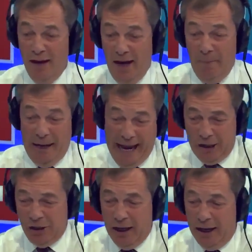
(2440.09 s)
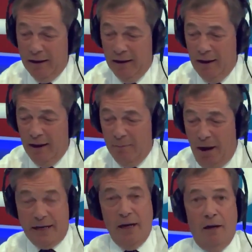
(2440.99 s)
But actually,
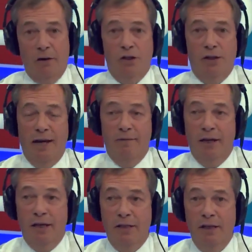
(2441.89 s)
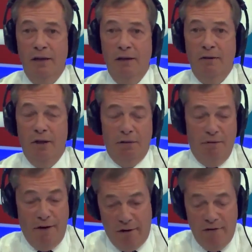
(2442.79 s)
my conclusion, David, is that there
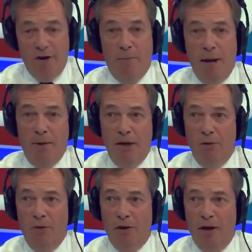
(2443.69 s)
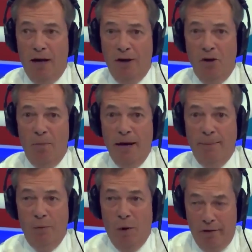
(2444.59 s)
are very few people in Northern Ireland who appear to
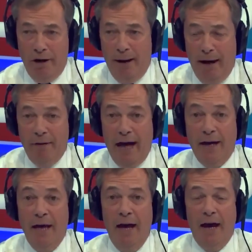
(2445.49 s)
be worried about that.